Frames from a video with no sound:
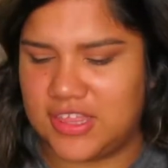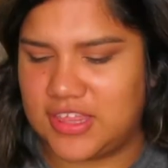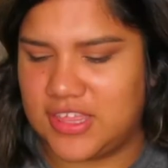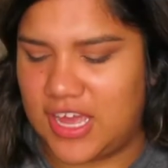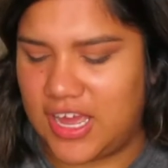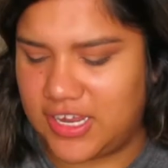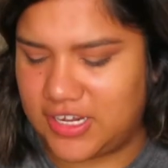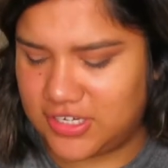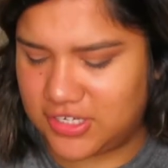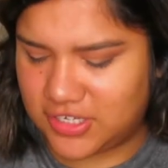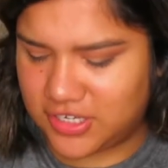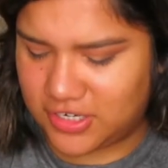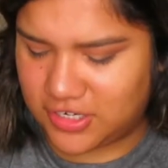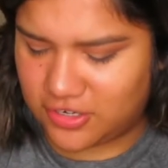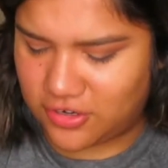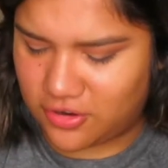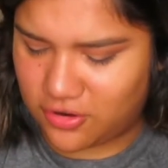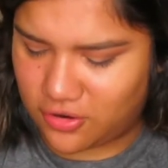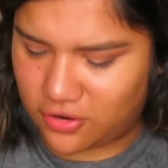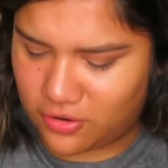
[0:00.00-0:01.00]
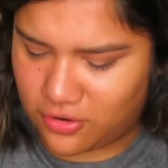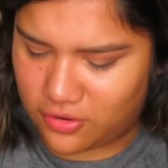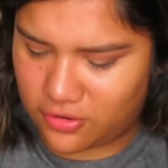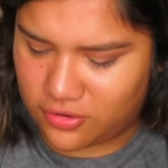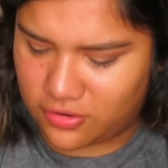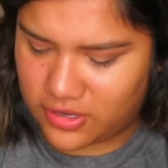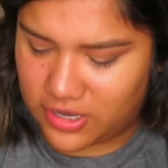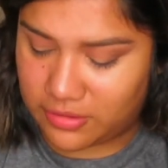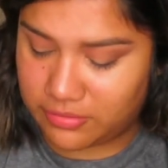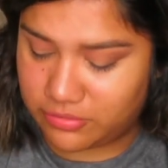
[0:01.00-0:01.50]
that is gonna
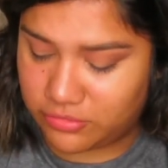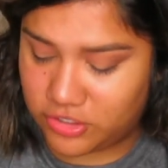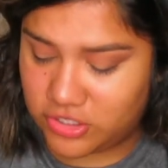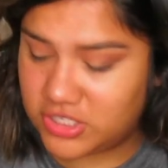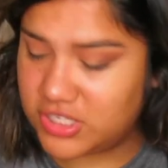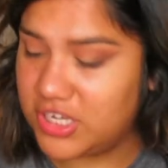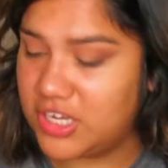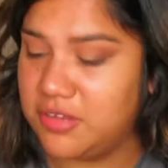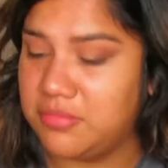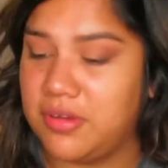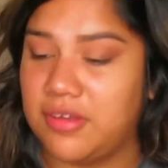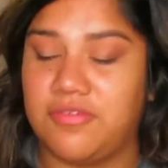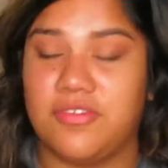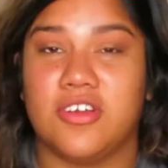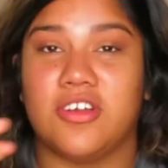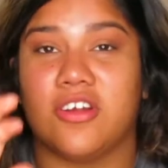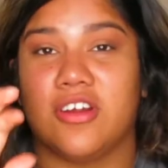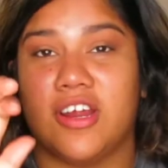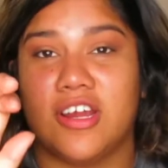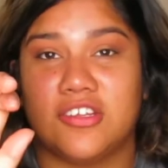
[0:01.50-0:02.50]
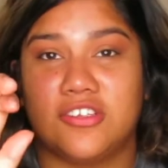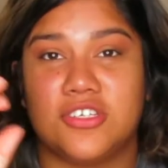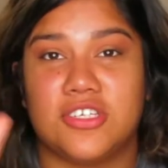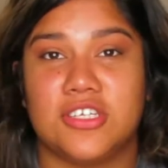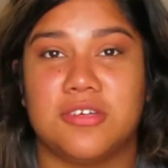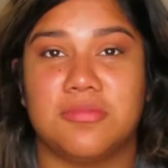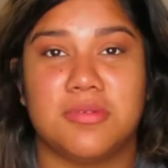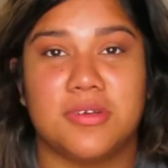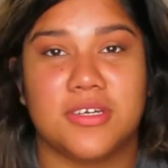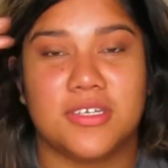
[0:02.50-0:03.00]
go, I'm just taking my finger
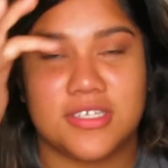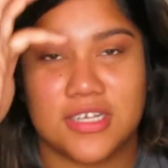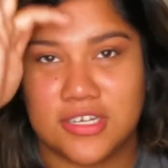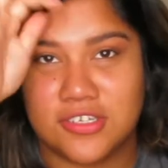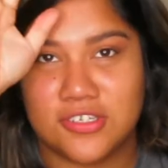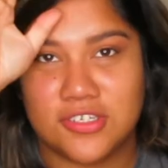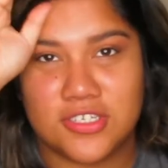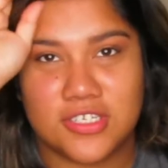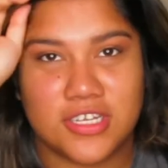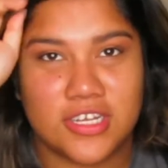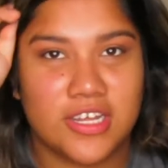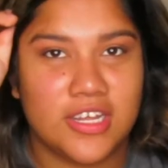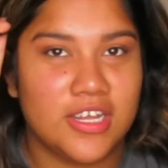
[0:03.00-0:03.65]
actually, because I just,